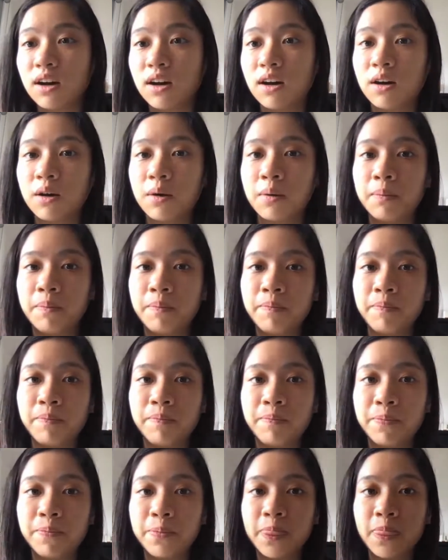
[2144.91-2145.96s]

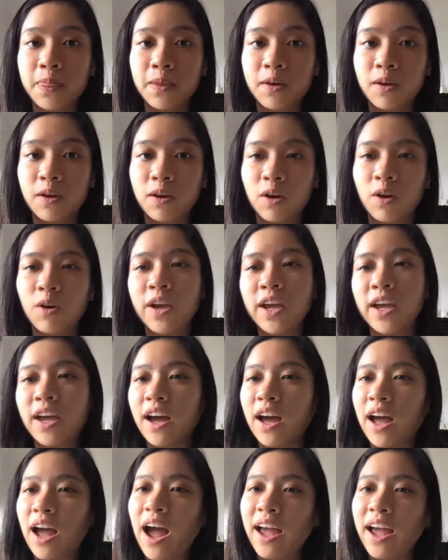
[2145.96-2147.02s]

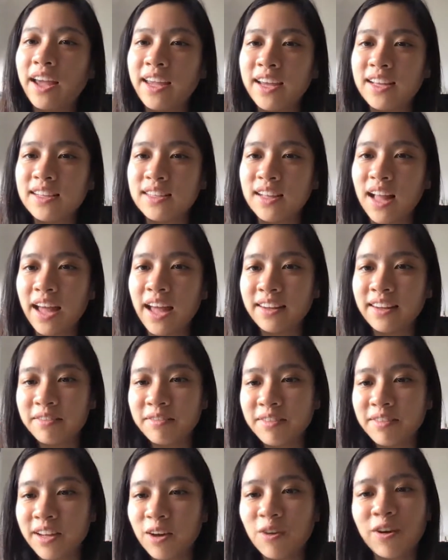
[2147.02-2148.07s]
I guess I didn't
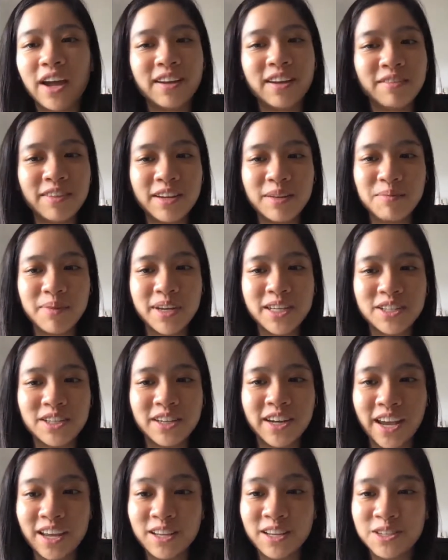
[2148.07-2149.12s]
really mention
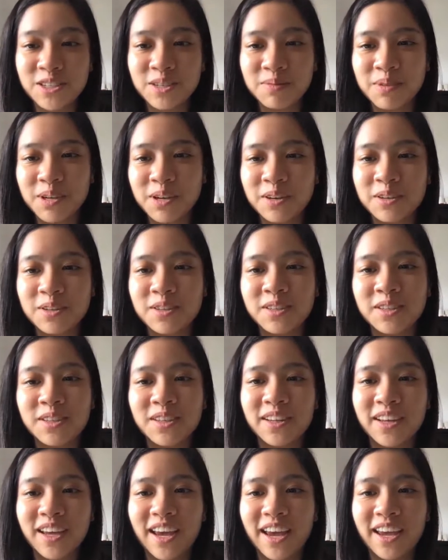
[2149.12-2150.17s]
NG because
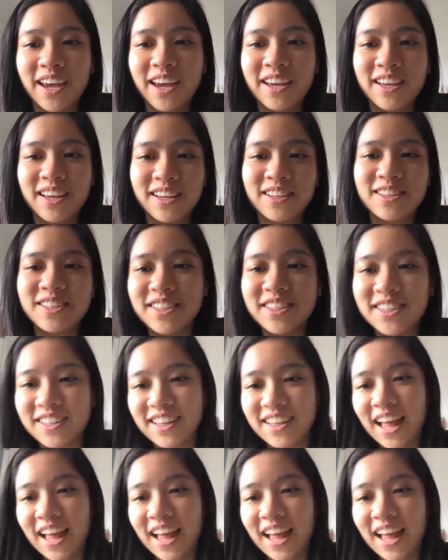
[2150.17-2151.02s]
NG,